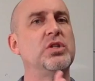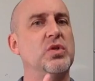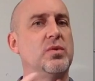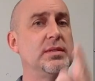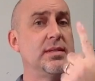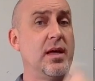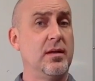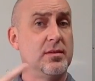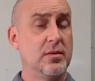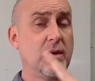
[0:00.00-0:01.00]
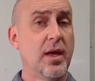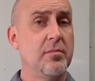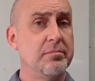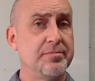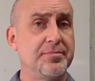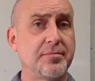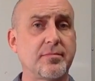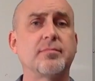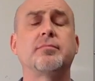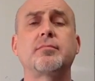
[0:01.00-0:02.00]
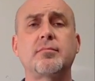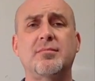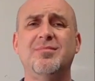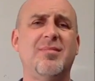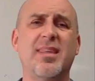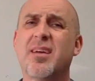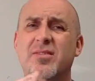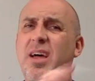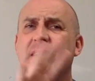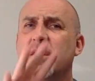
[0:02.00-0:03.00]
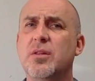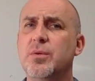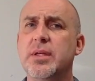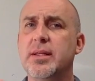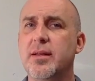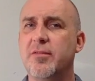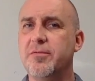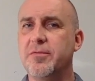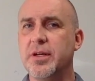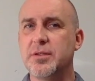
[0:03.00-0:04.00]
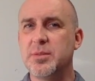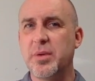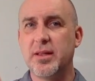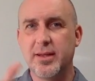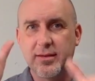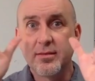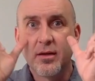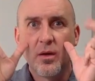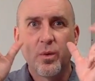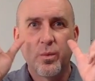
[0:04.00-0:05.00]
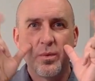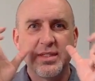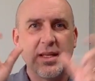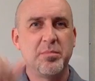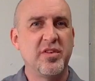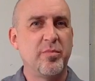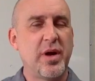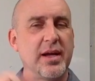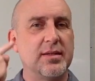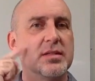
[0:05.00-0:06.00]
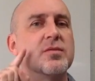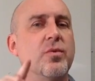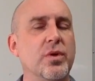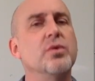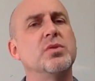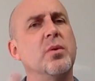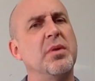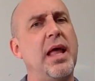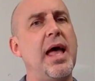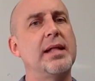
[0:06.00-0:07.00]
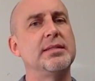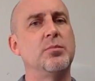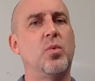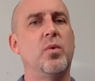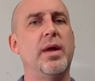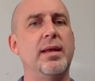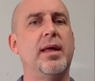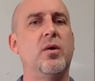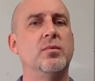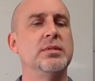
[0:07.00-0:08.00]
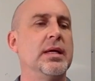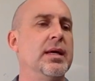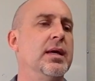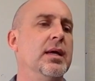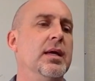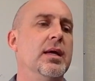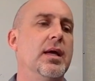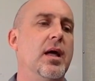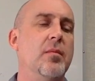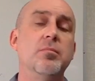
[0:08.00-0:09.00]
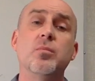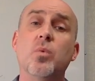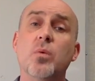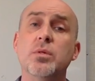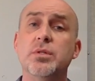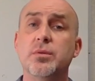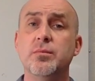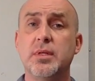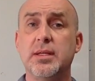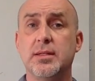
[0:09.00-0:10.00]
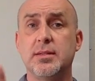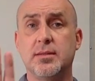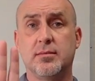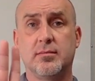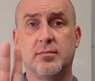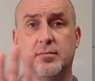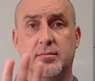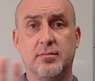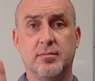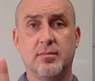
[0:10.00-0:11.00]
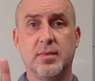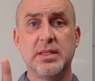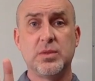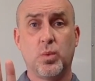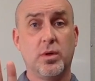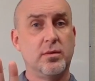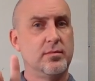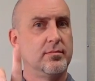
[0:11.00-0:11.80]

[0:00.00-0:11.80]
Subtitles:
I show the signs, okay? I've not included enough finger spelling receptive practice for you, so I'm going to add some more right now. What we'll do is this word.